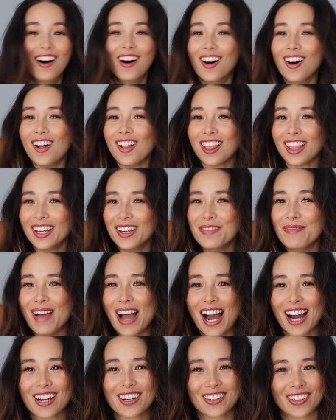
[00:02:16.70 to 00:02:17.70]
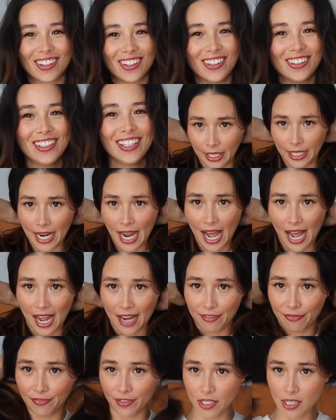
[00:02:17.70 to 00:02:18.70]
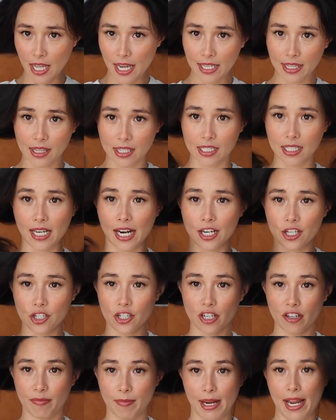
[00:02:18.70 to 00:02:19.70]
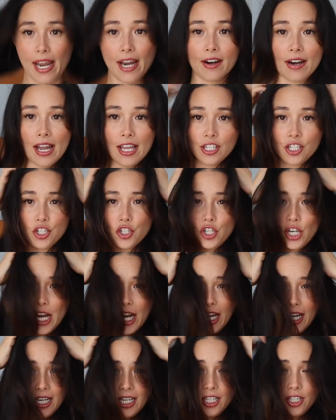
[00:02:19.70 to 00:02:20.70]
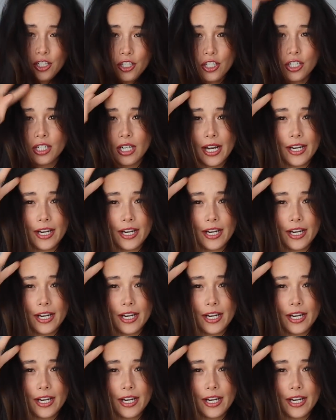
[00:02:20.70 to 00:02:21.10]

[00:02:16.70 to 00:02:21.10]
Holy mackerel. Yeah, I feel like the texture of my hair has changed.